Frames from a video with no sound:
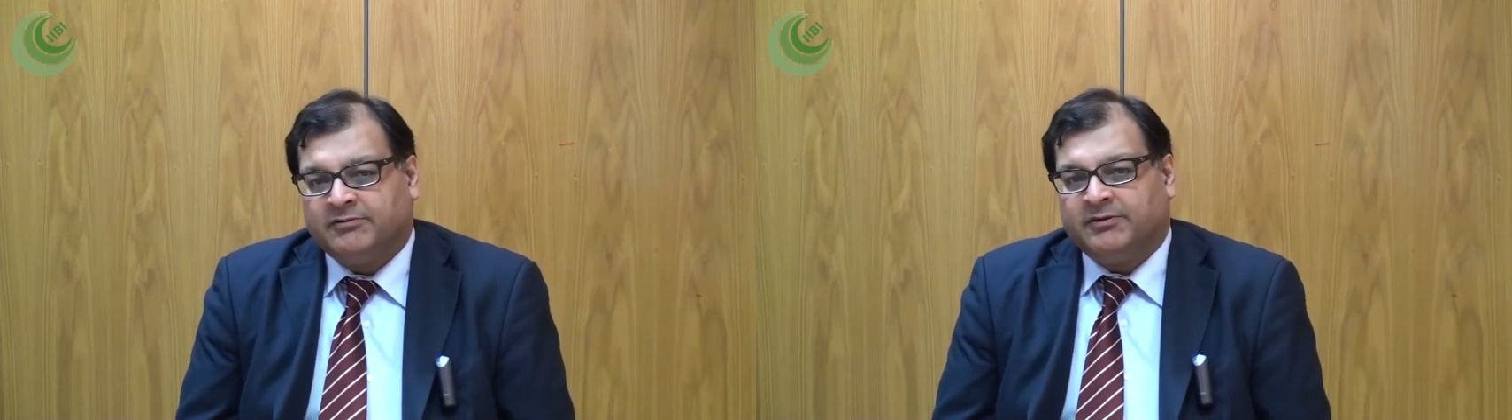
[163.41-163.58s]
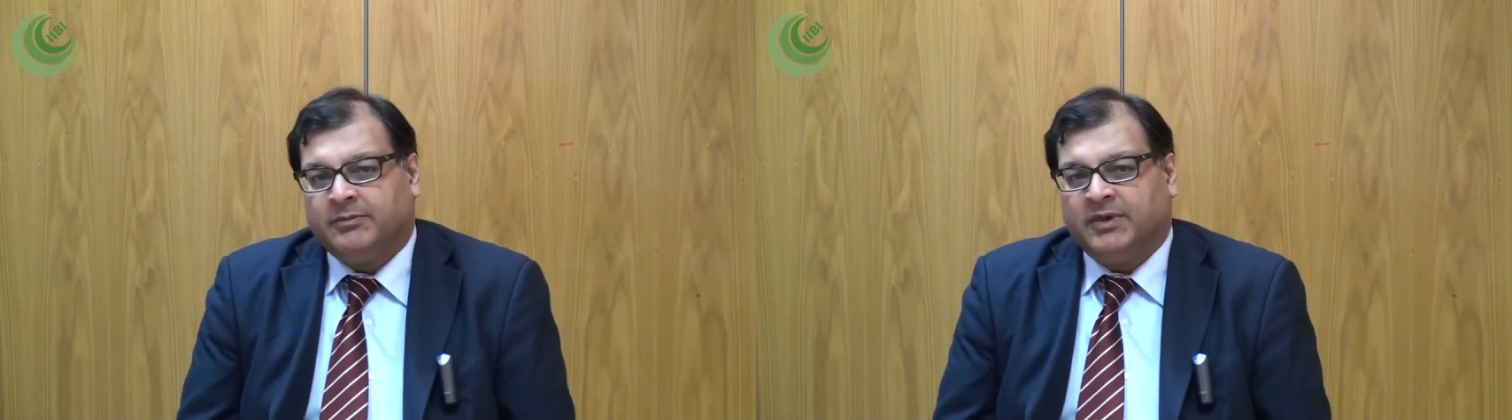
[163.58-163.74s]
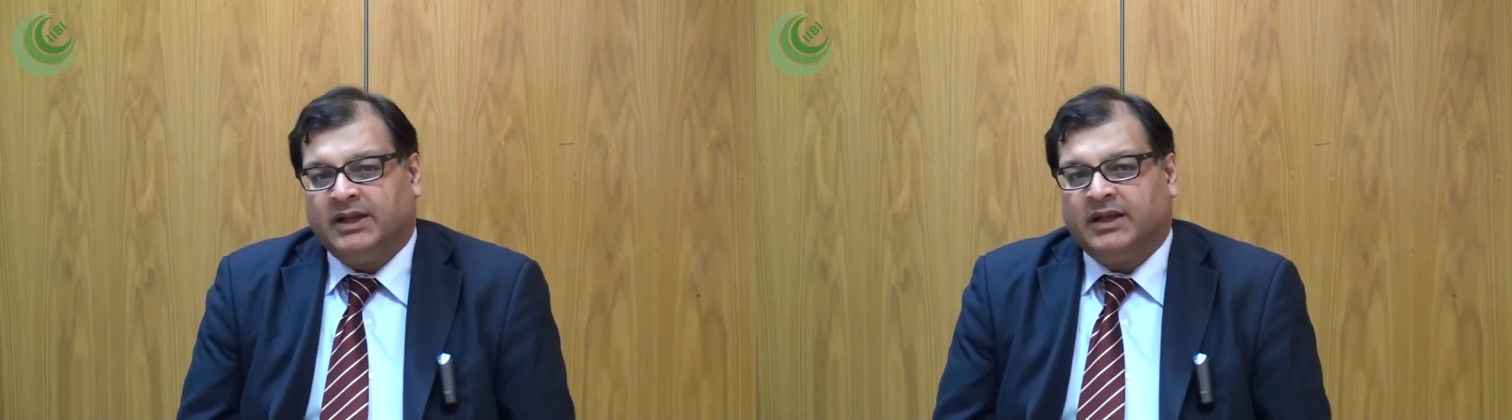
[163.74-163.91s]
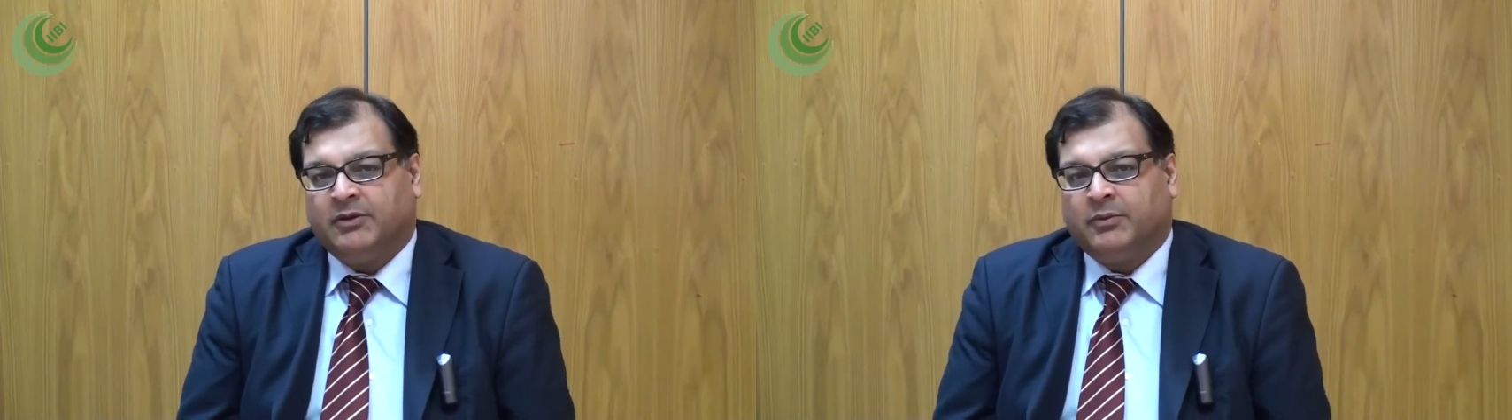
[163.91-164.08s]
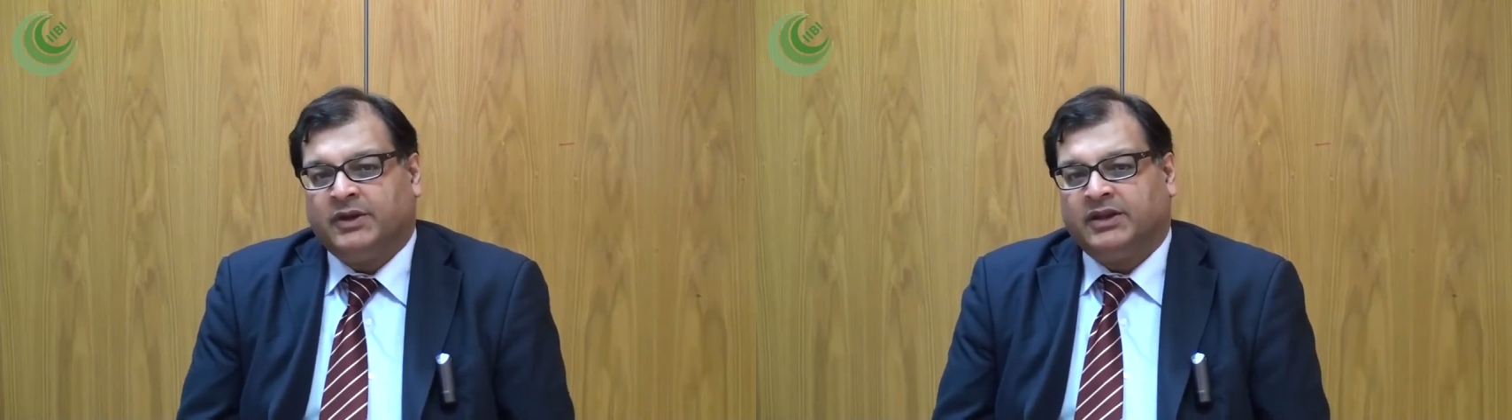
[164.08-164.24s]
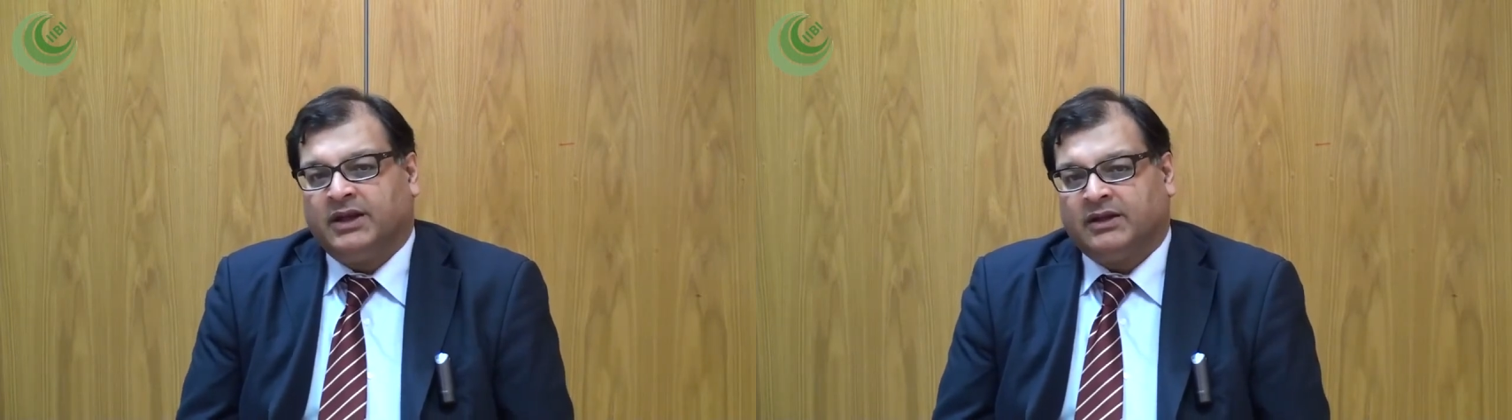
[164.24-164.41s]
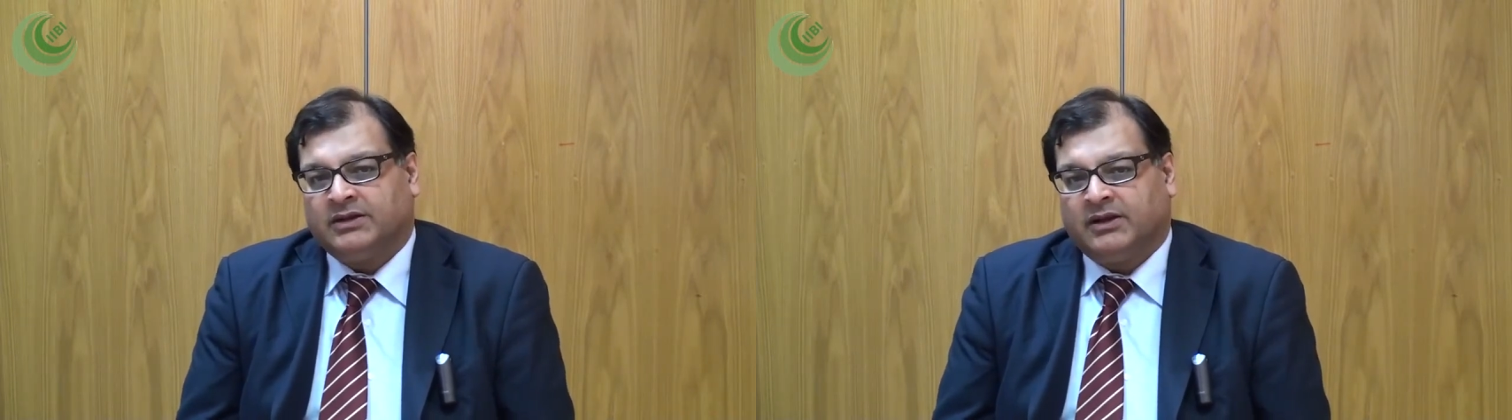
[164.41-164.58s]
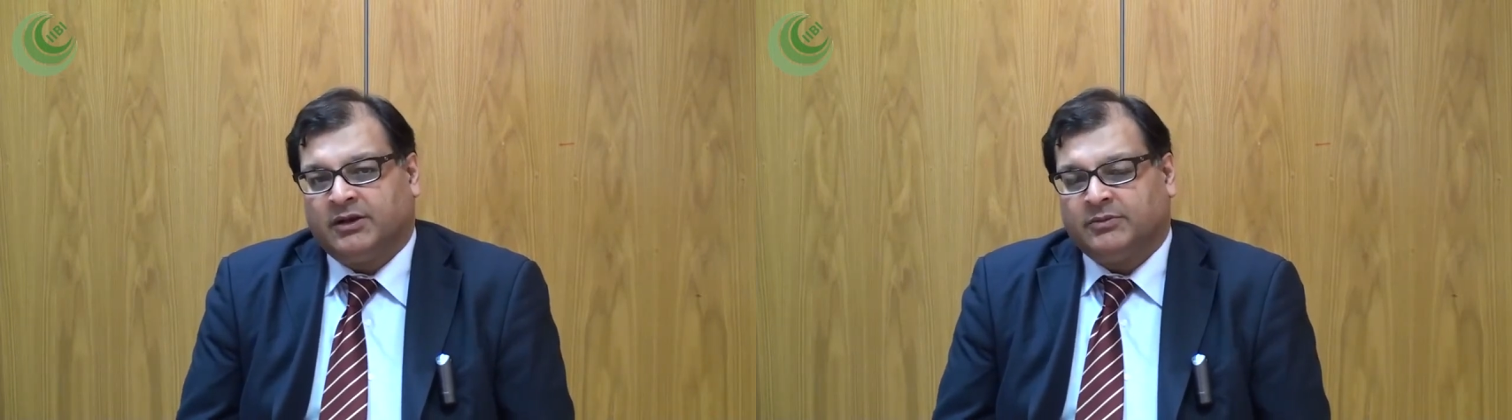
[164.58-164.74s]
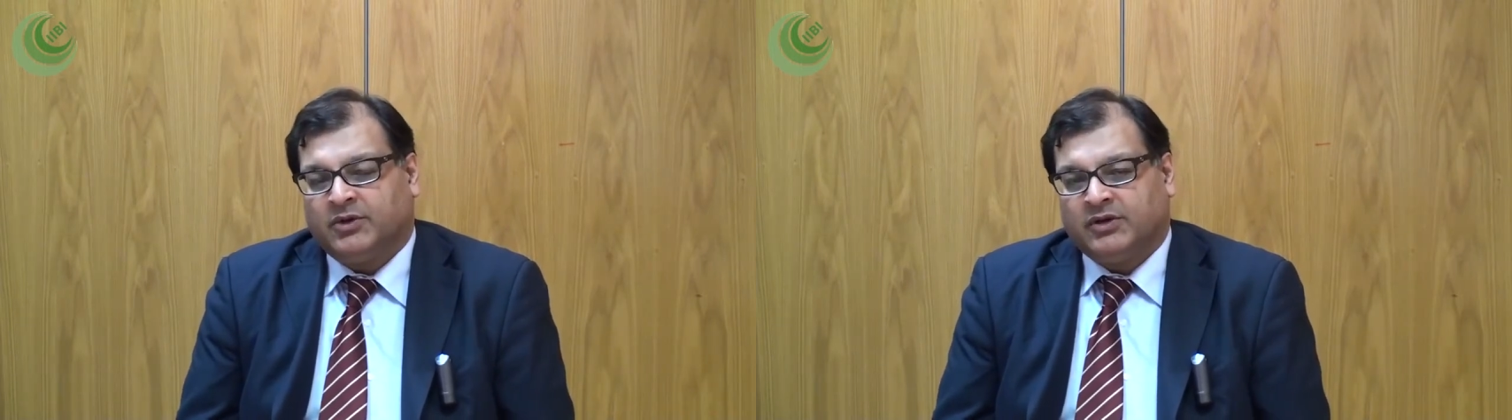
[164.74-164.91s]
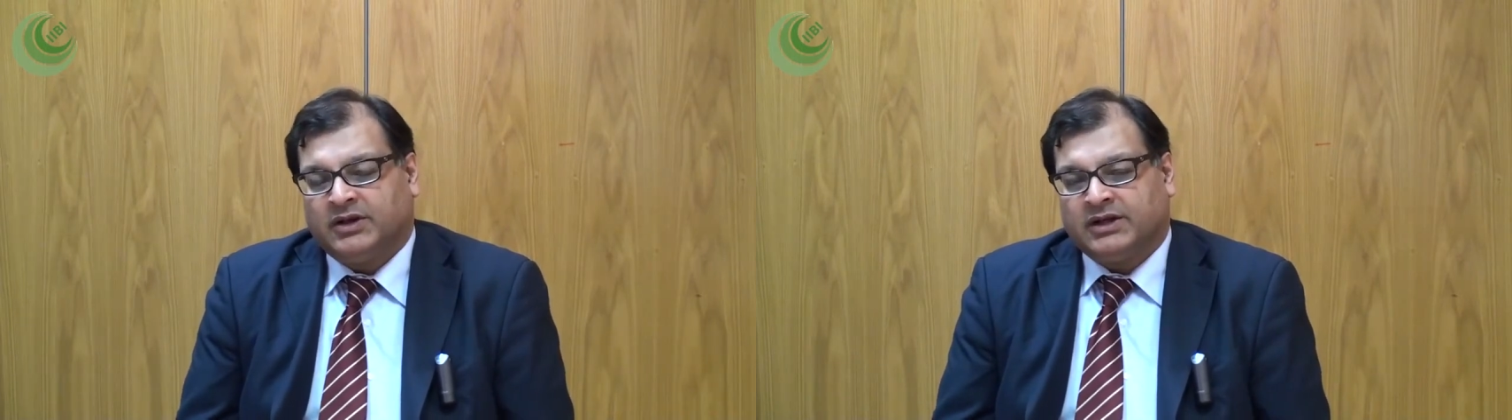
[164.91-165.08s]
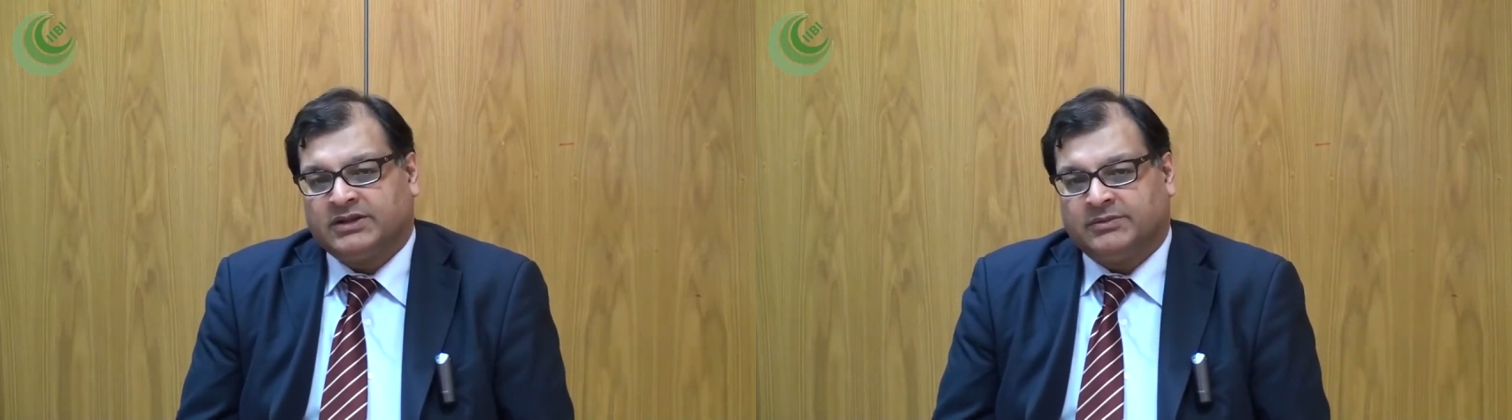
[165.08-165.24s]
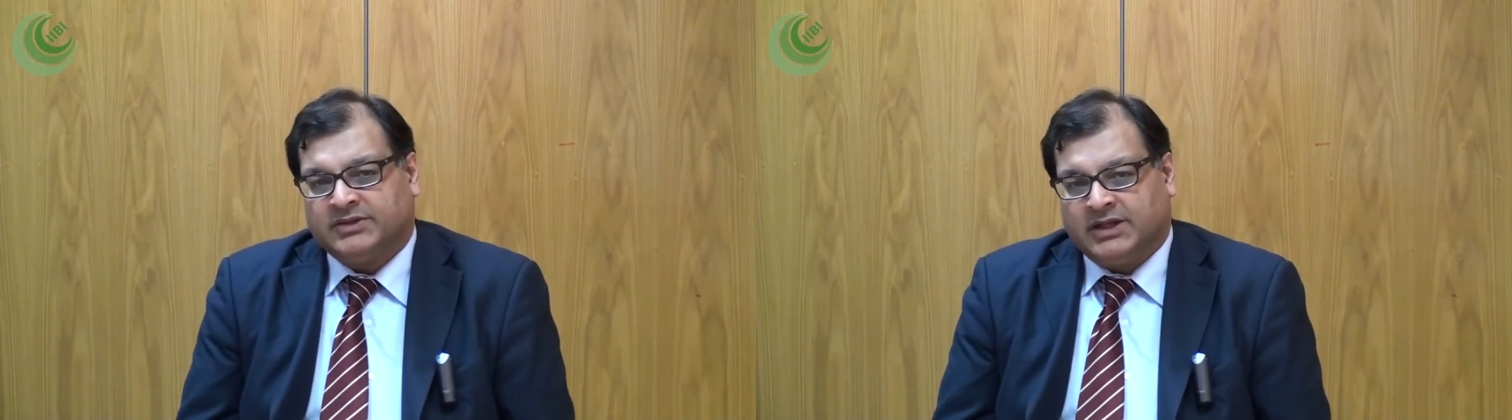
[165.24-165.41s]
familiar with the underlying
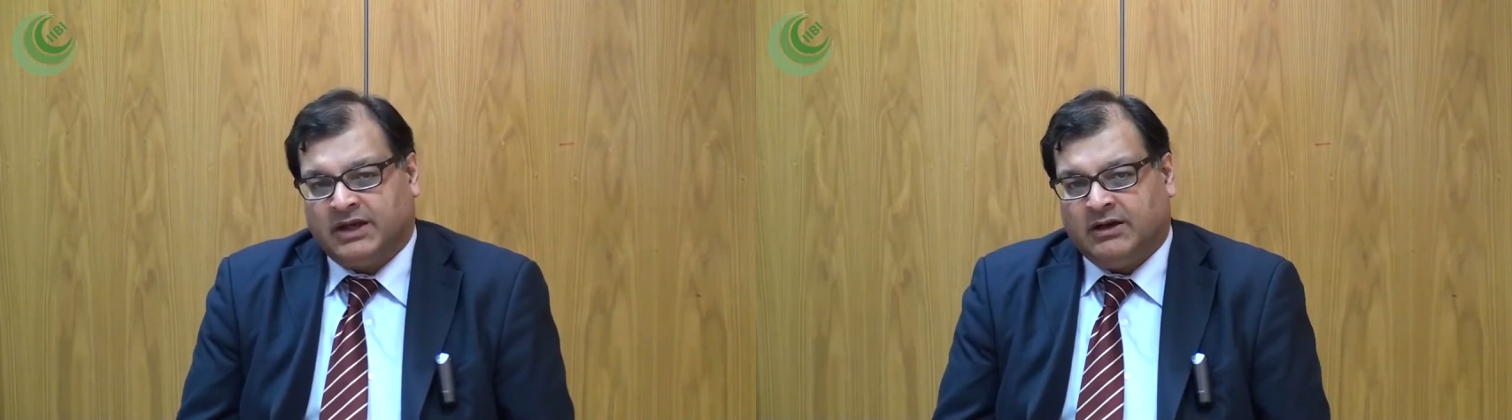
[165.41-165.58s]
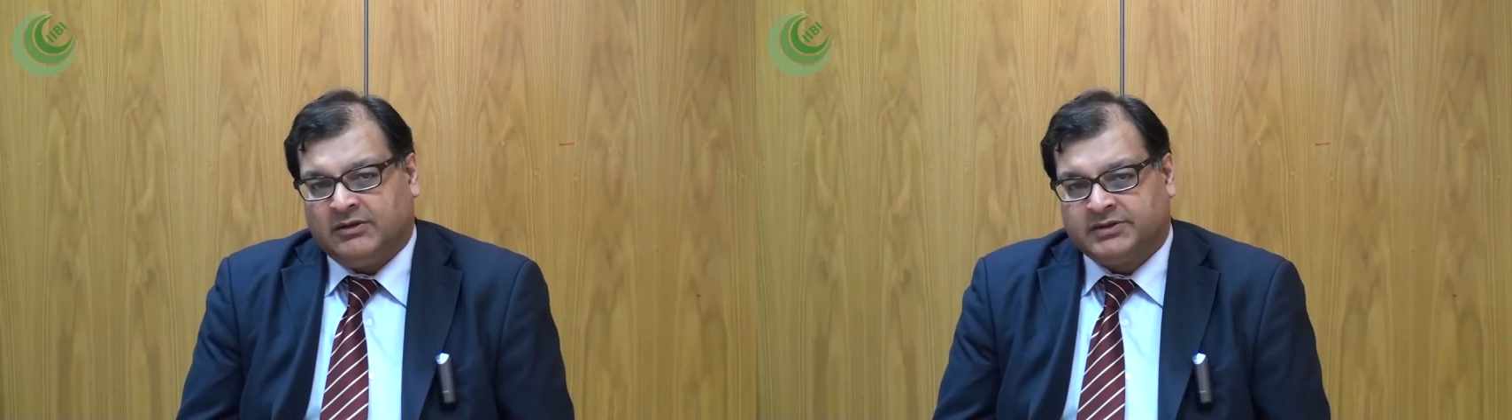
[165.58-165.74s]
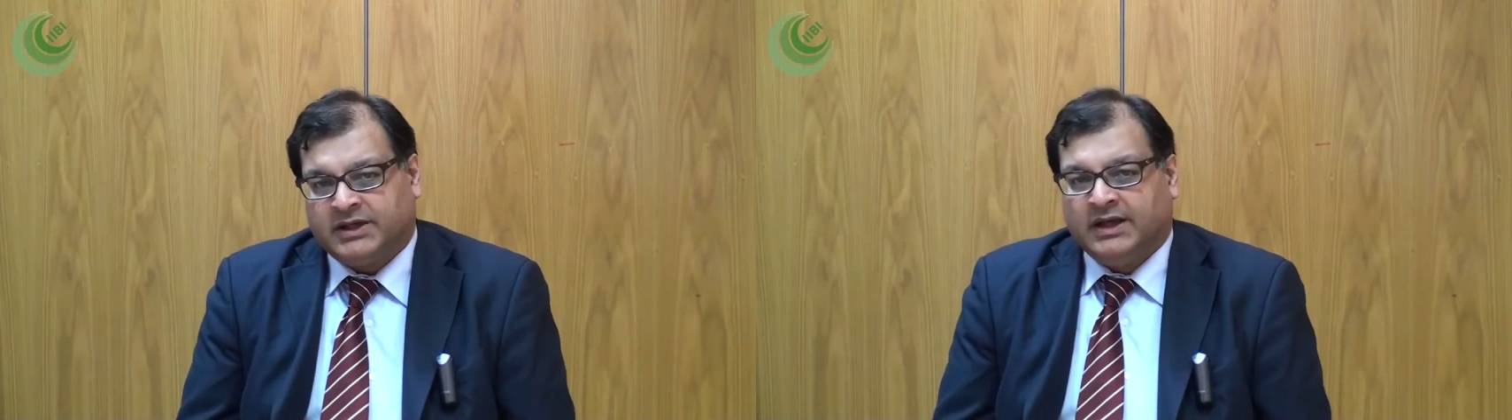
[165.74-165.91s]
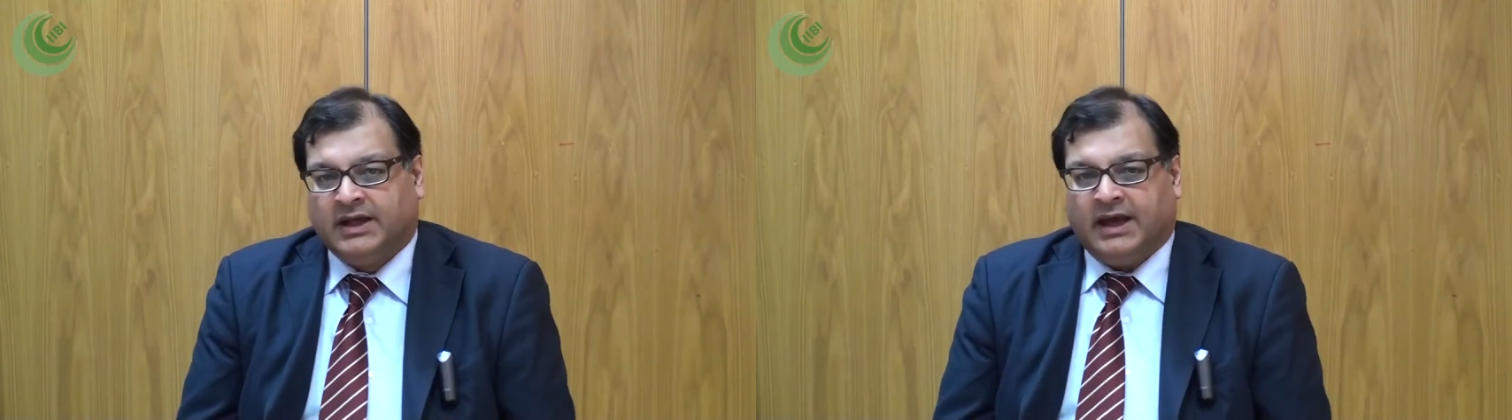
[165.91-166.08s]
products themselves